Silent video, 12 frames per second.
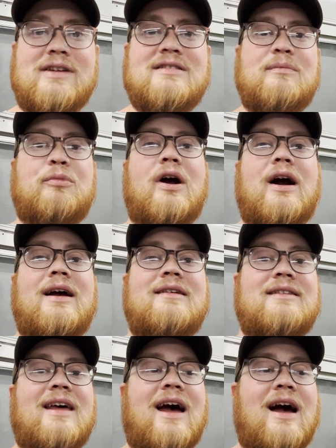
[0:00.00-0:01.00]

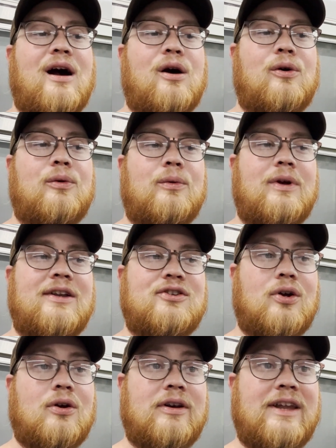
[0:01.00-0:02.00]
surprised how it
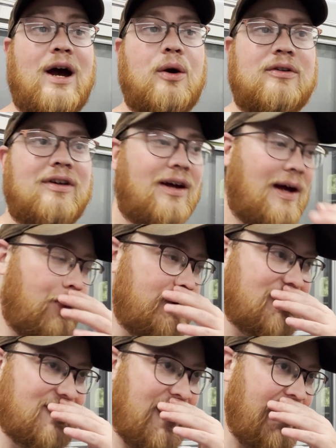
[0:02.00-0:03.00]
turned out. I
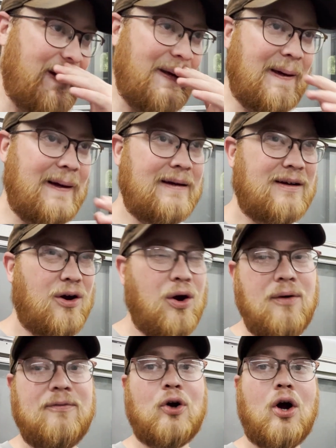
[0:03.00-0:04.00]
would say
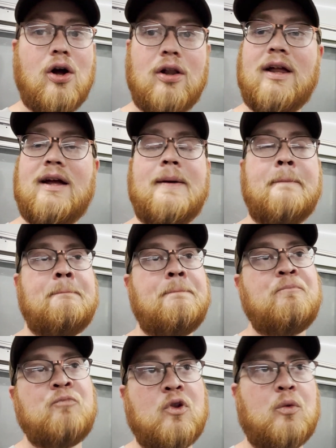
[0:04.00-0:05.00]
overall,
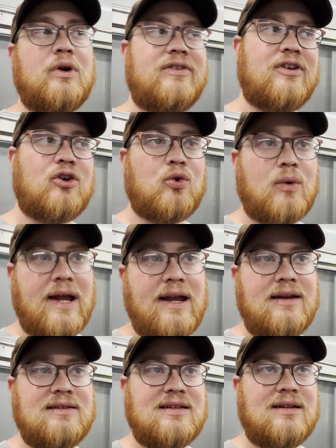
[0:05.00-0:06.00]
was it
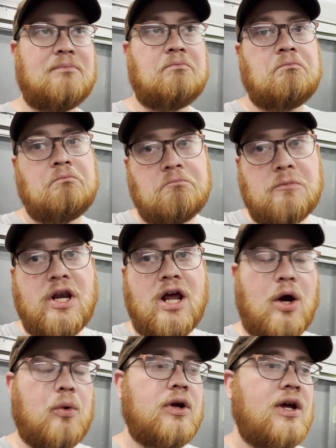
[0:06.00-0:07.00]
great?
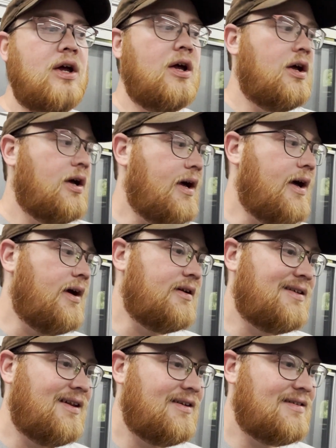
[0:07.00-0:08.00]
No.
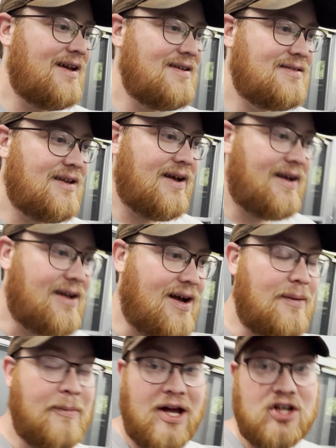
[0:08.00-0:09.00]
Did it taste like
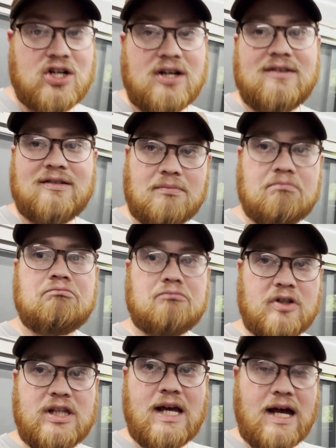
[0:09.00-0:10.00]
I imagined?
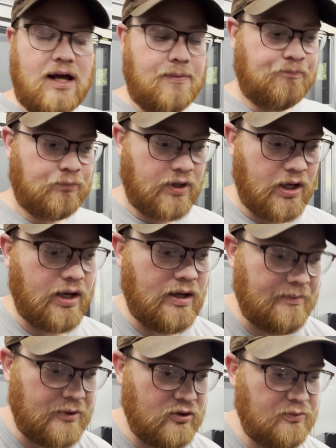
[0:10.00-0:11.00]
Yeah.
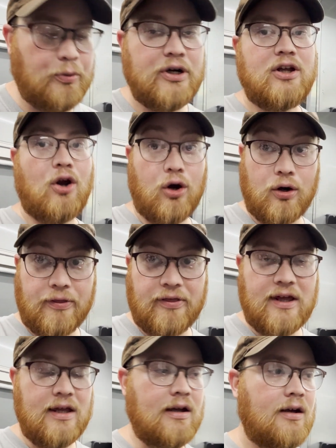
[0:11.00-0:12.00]
It was pretty
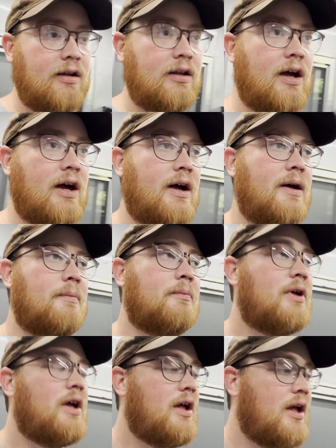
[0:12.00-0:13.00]
earthy.
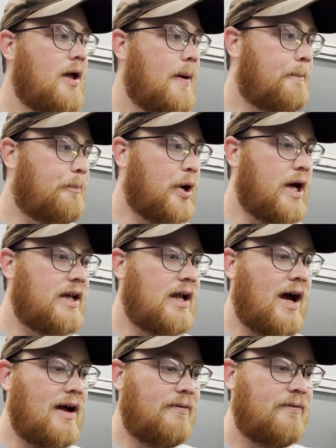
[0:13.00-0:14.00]
But
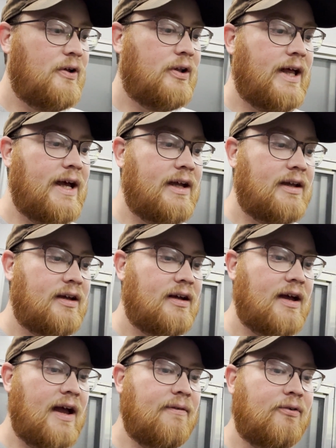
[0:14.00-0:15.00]
I feel
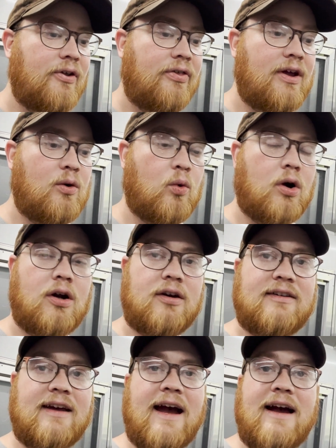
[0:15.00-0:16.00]
like everything
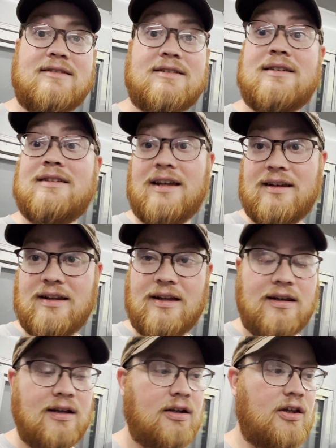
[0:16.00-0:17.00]
worked as
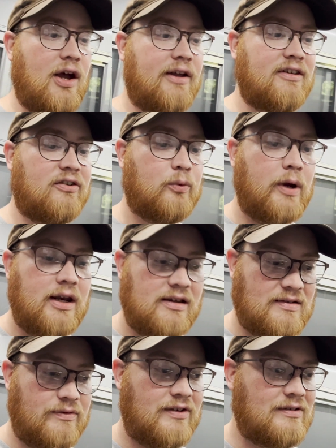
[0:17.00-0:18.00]
intended. You had the
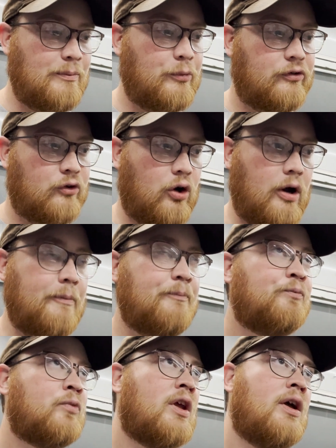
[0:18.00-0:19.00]
sweetness of the simple syrup,
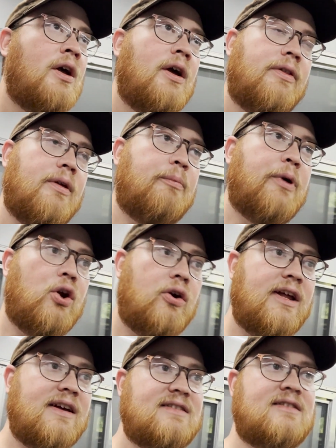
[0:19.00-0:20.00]
the
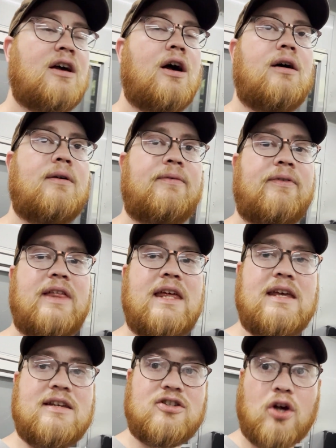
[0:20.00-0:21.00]
bitterness of
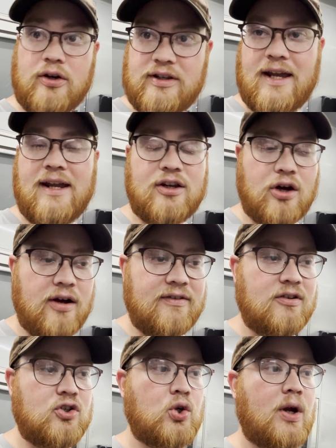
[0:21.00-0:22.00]
the sauteed
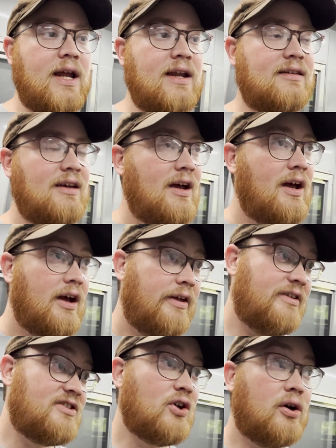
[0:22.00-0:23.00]
concentrate,
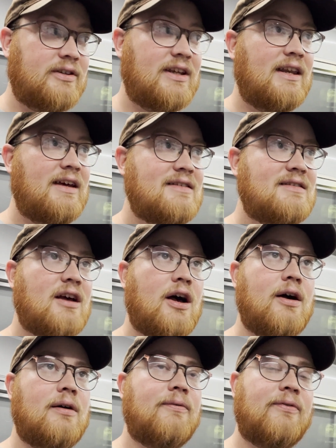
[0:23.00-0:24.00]
the saltiness
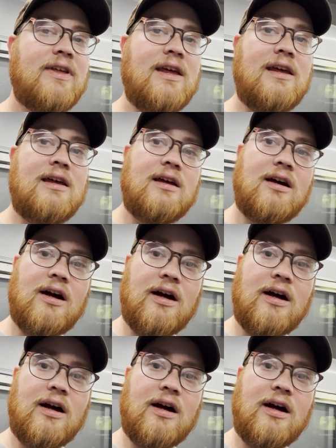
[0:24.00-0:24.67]
of the